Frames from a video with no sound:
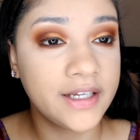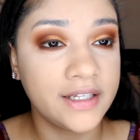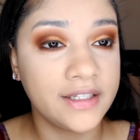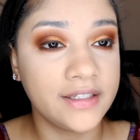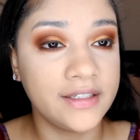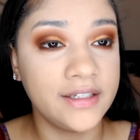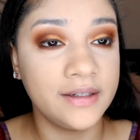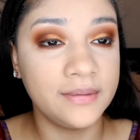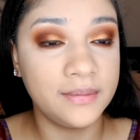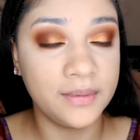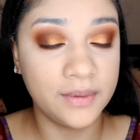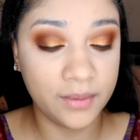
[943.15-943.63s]

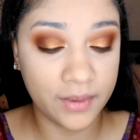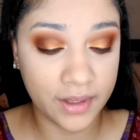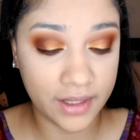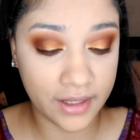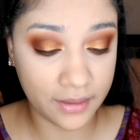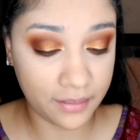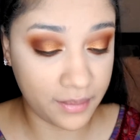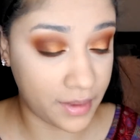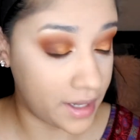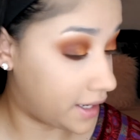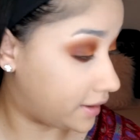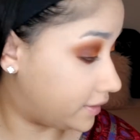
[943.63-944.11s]
double
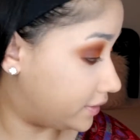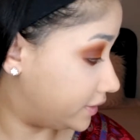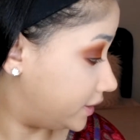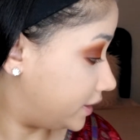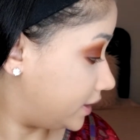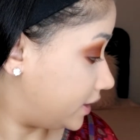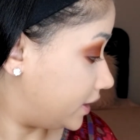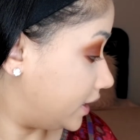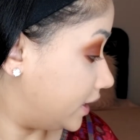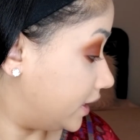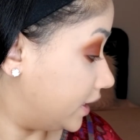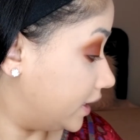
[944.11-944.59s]
wear
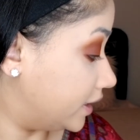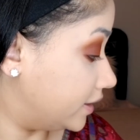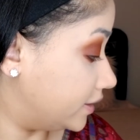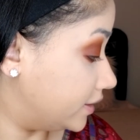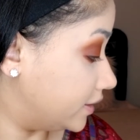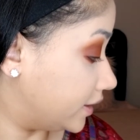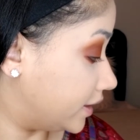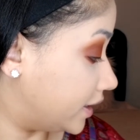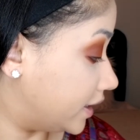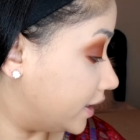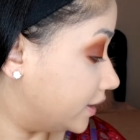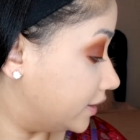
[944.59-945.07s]
powder in
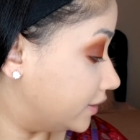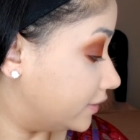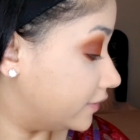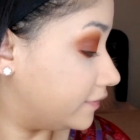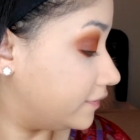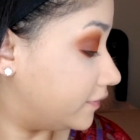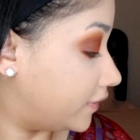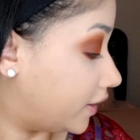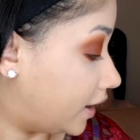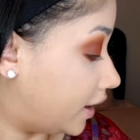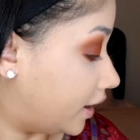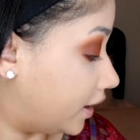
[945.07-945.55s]
the color
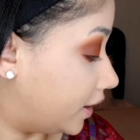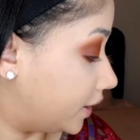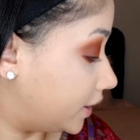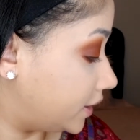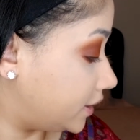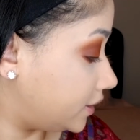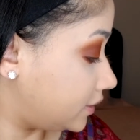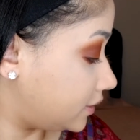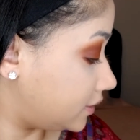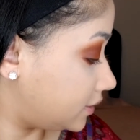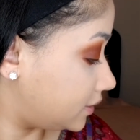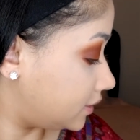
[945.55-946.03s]

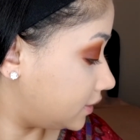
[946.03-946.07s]
Fawn.